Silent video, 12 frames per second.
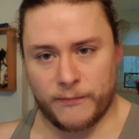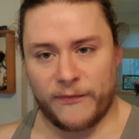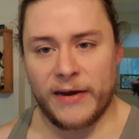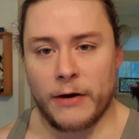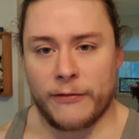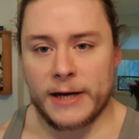
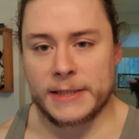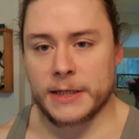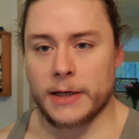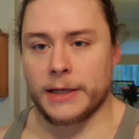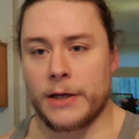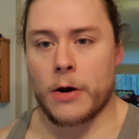feel free
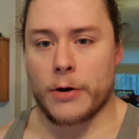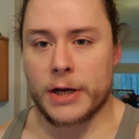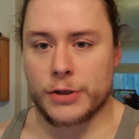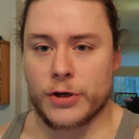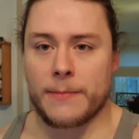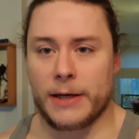to, you know,
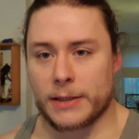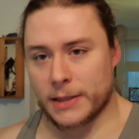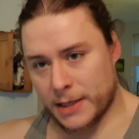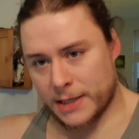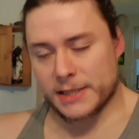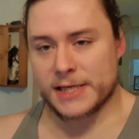contribute,
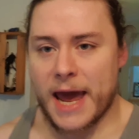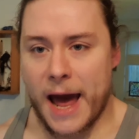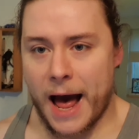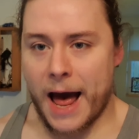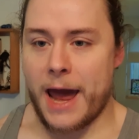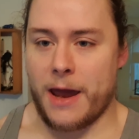to say
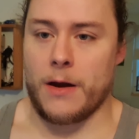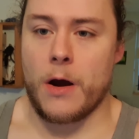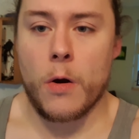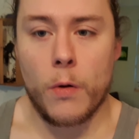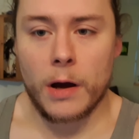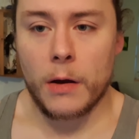hi, you
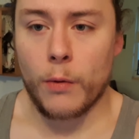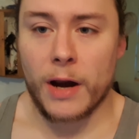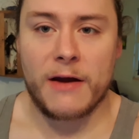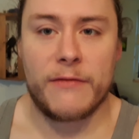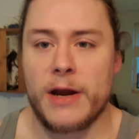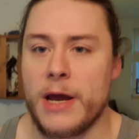know,
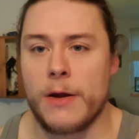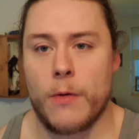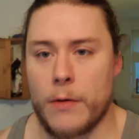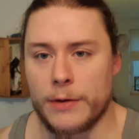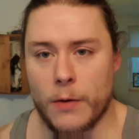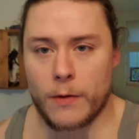whatever
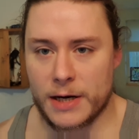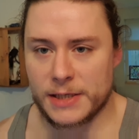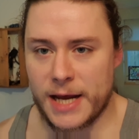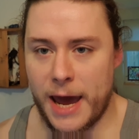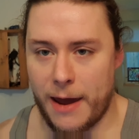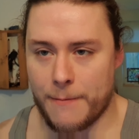you want to
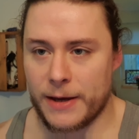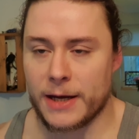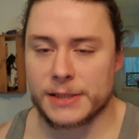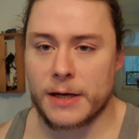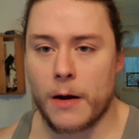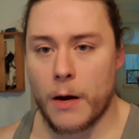say,
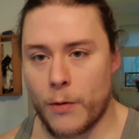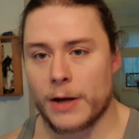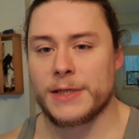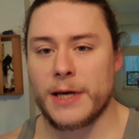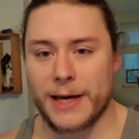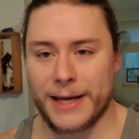because I
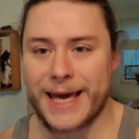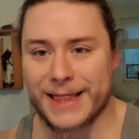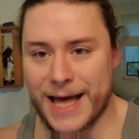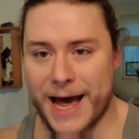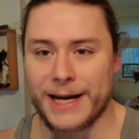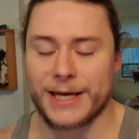want to
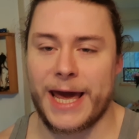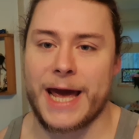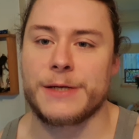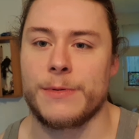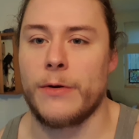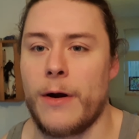get that
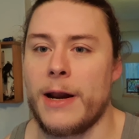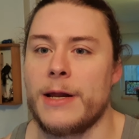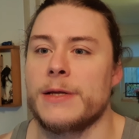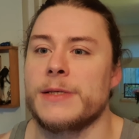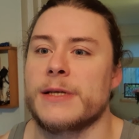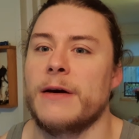engagement
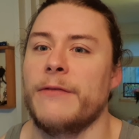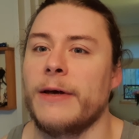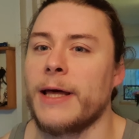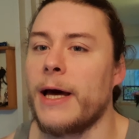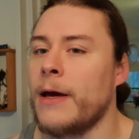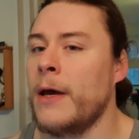running and stuff
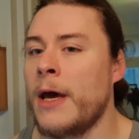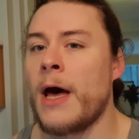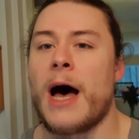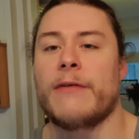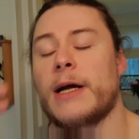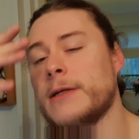like that.
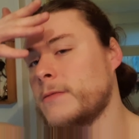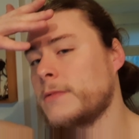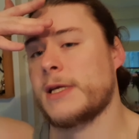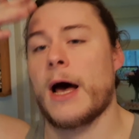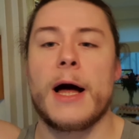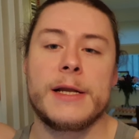I've
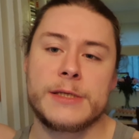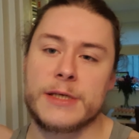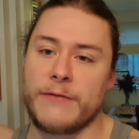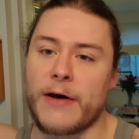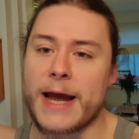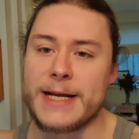got
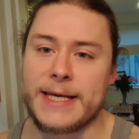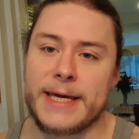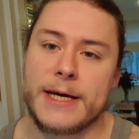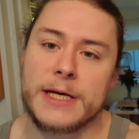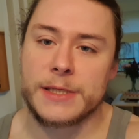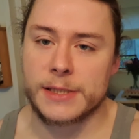tons of
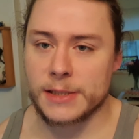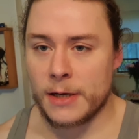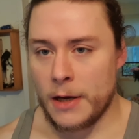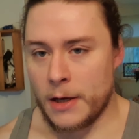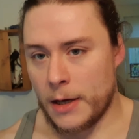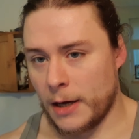ideas
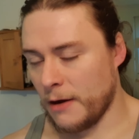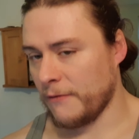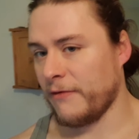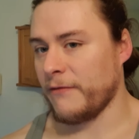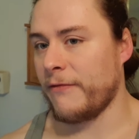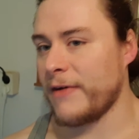
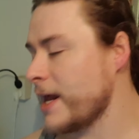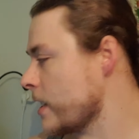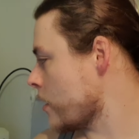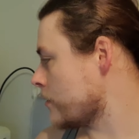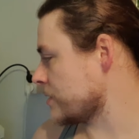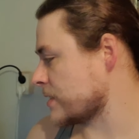of
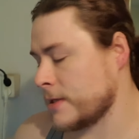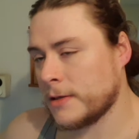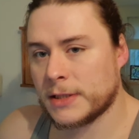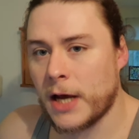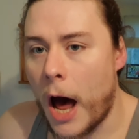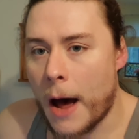videos
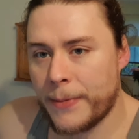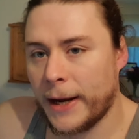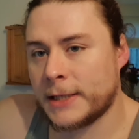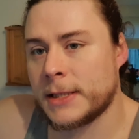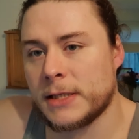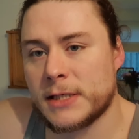and
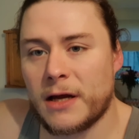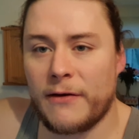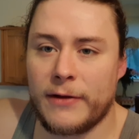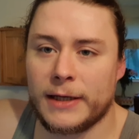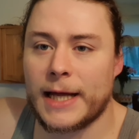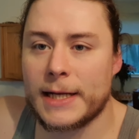topics and
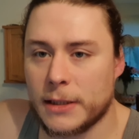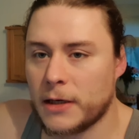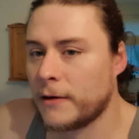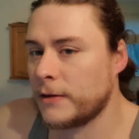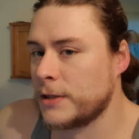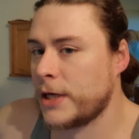stuff like that to
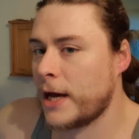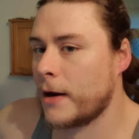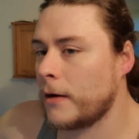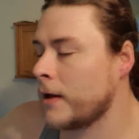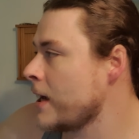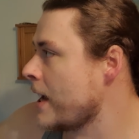cover in the
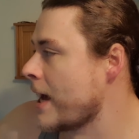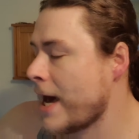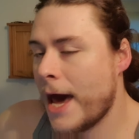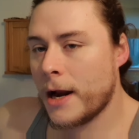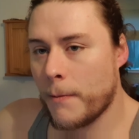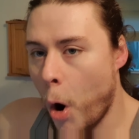channel,
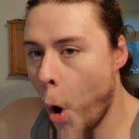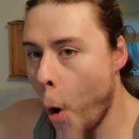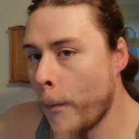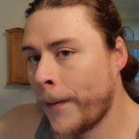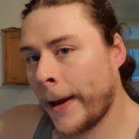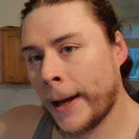and I'm
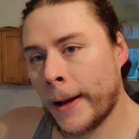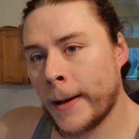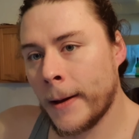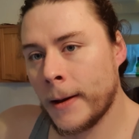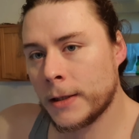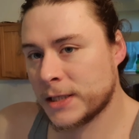hoping
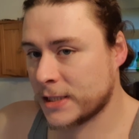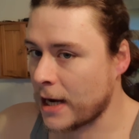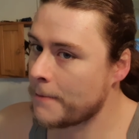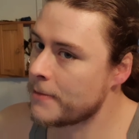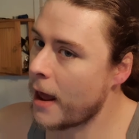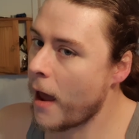
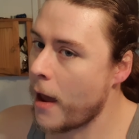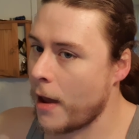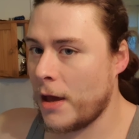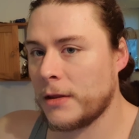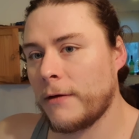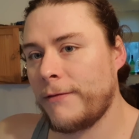
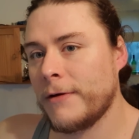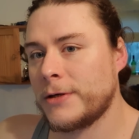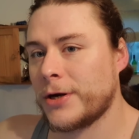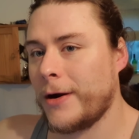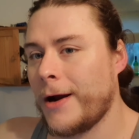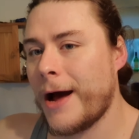someday in the
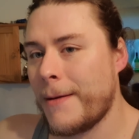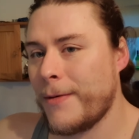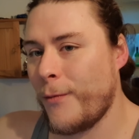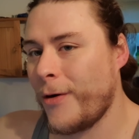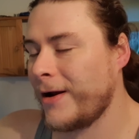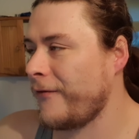future, I've
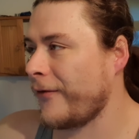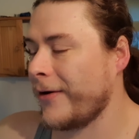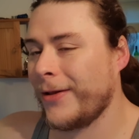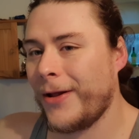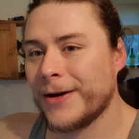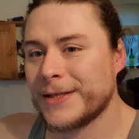been wanting for
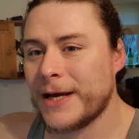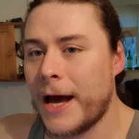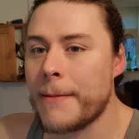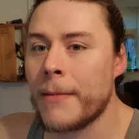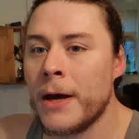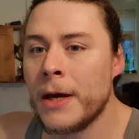a long
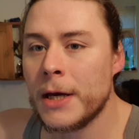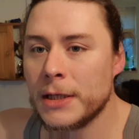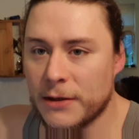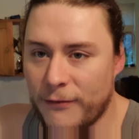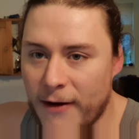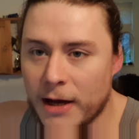time
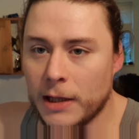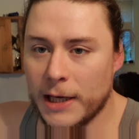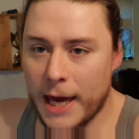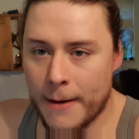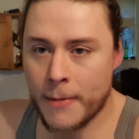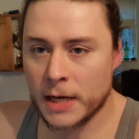to
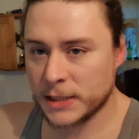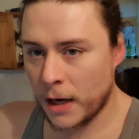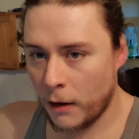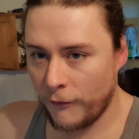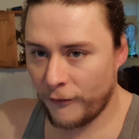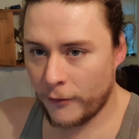finally get
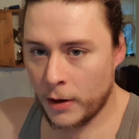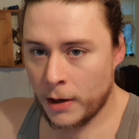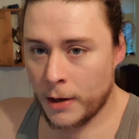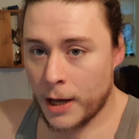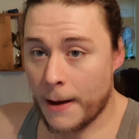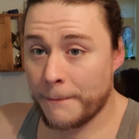myself
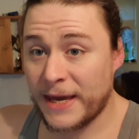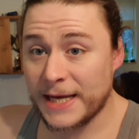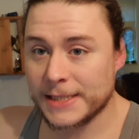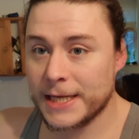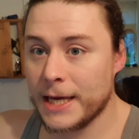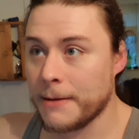a
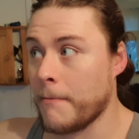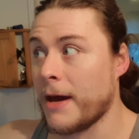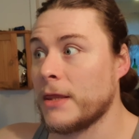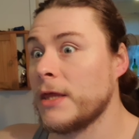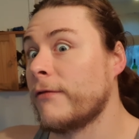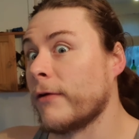PC
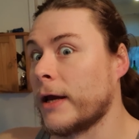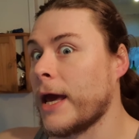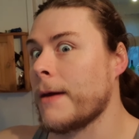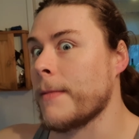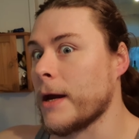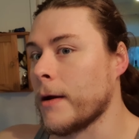mainly for
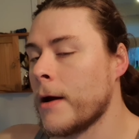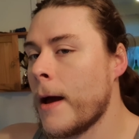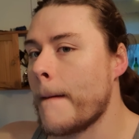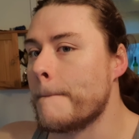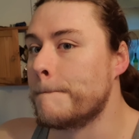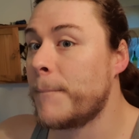gaming,
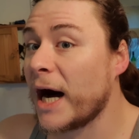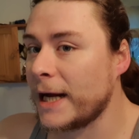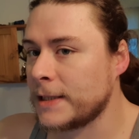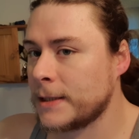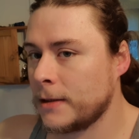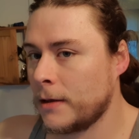
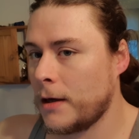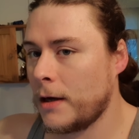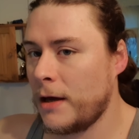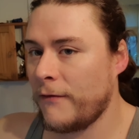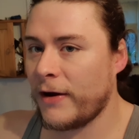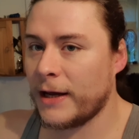but
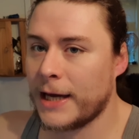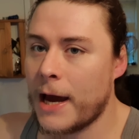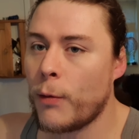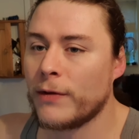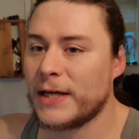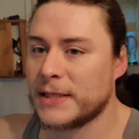if I can
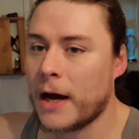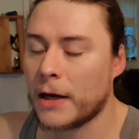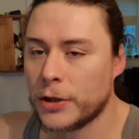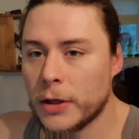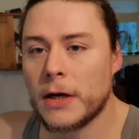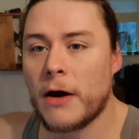get one that's
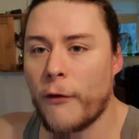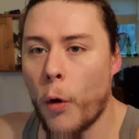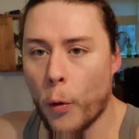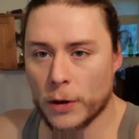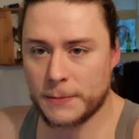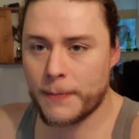got good enough
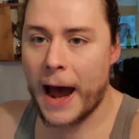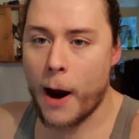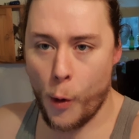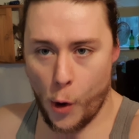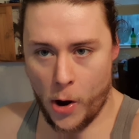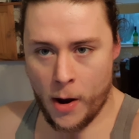
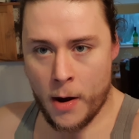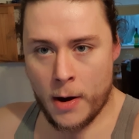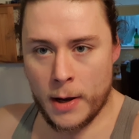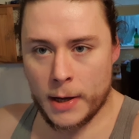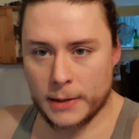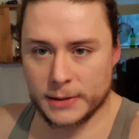horsepower
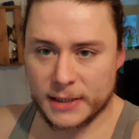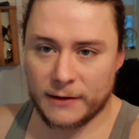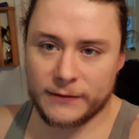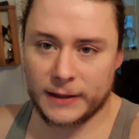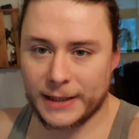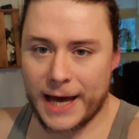and
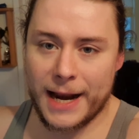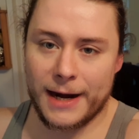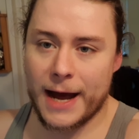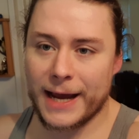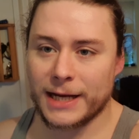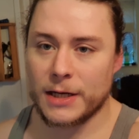stuff like
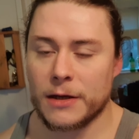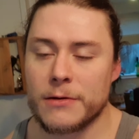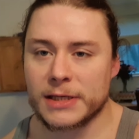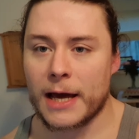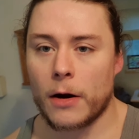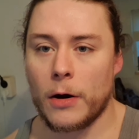that, I can
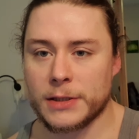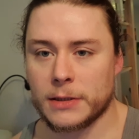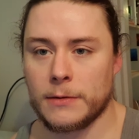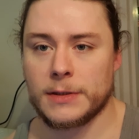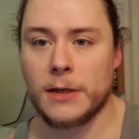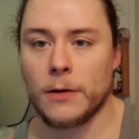use that
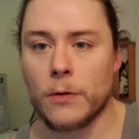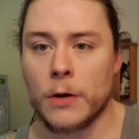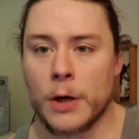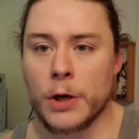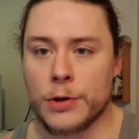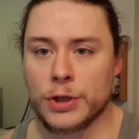also to
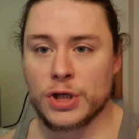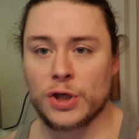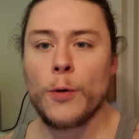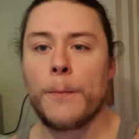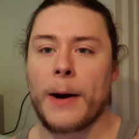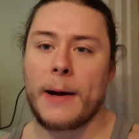
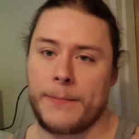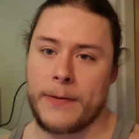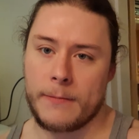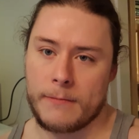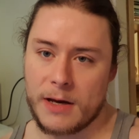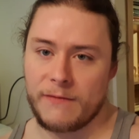soup up
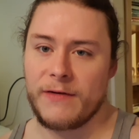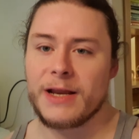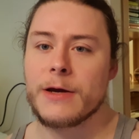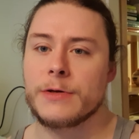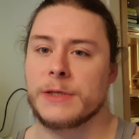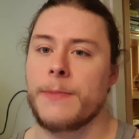my
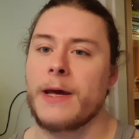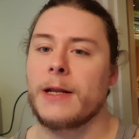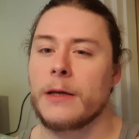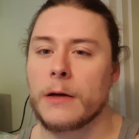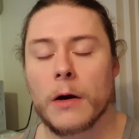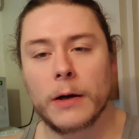videos a bit,
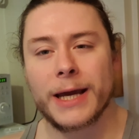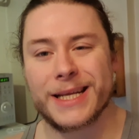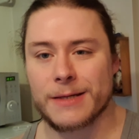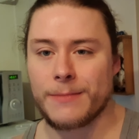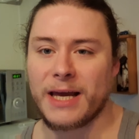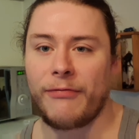you know,
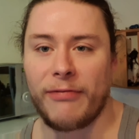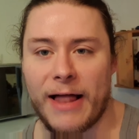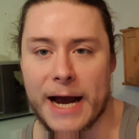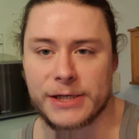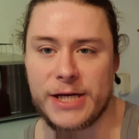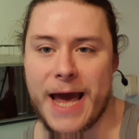get some, like,
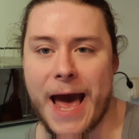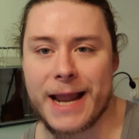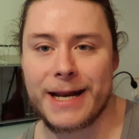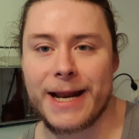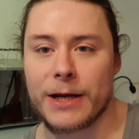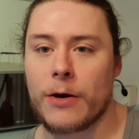flashy
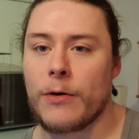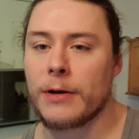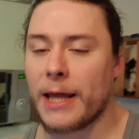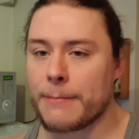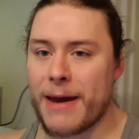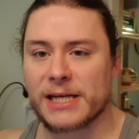editing
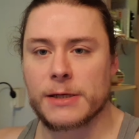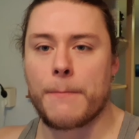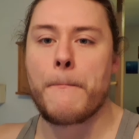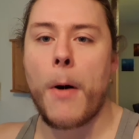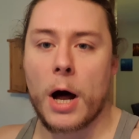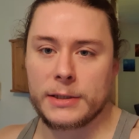going, like, make
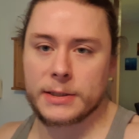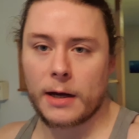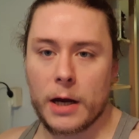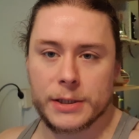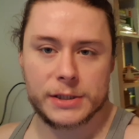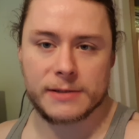some
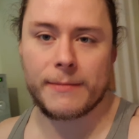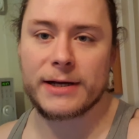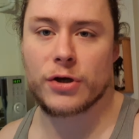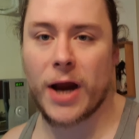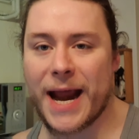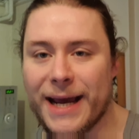montages of my
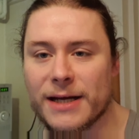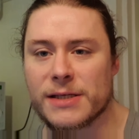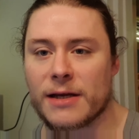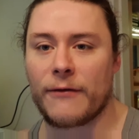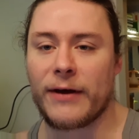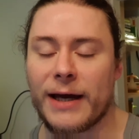training and
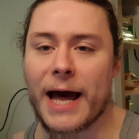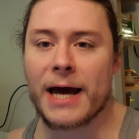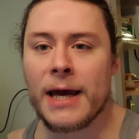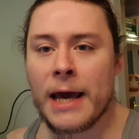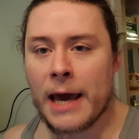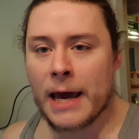stuff like that,